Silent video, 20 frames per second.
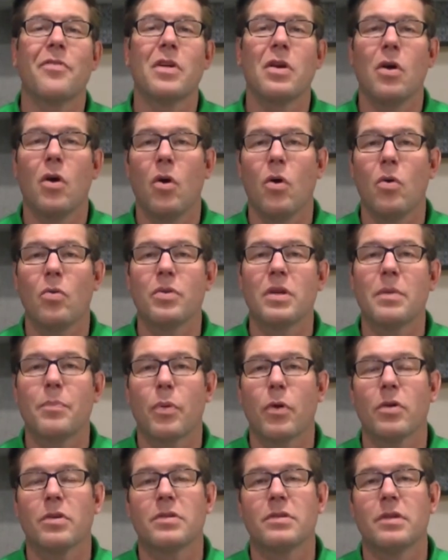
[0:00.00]
the only
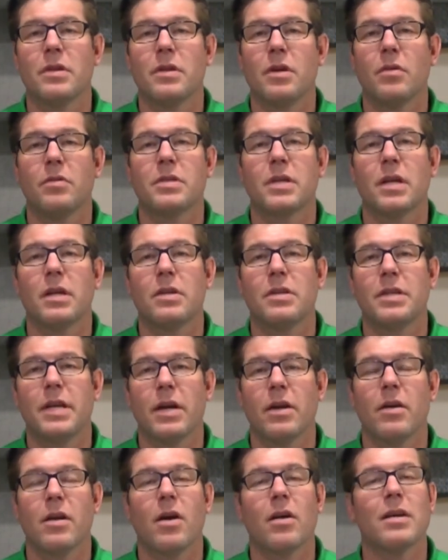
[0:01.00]
person that knows how to
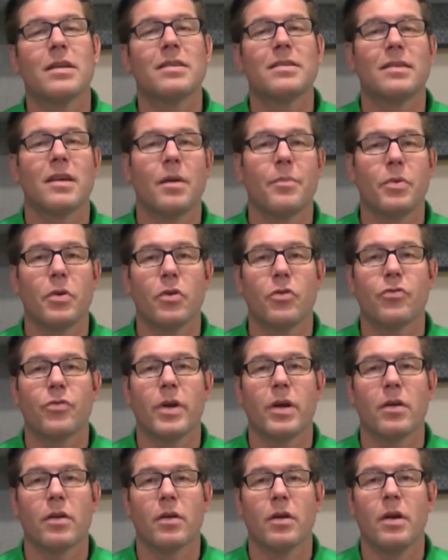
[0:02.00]
tear down and set up your
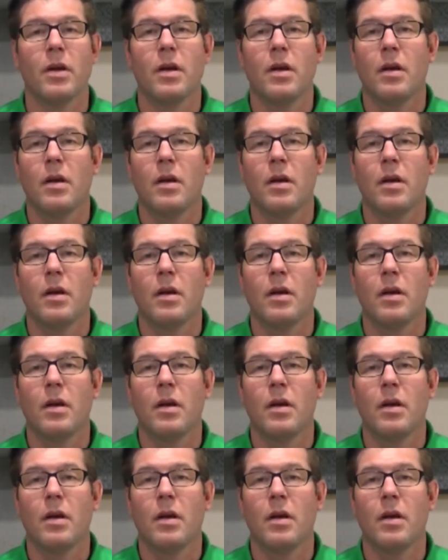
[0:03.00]
trailer.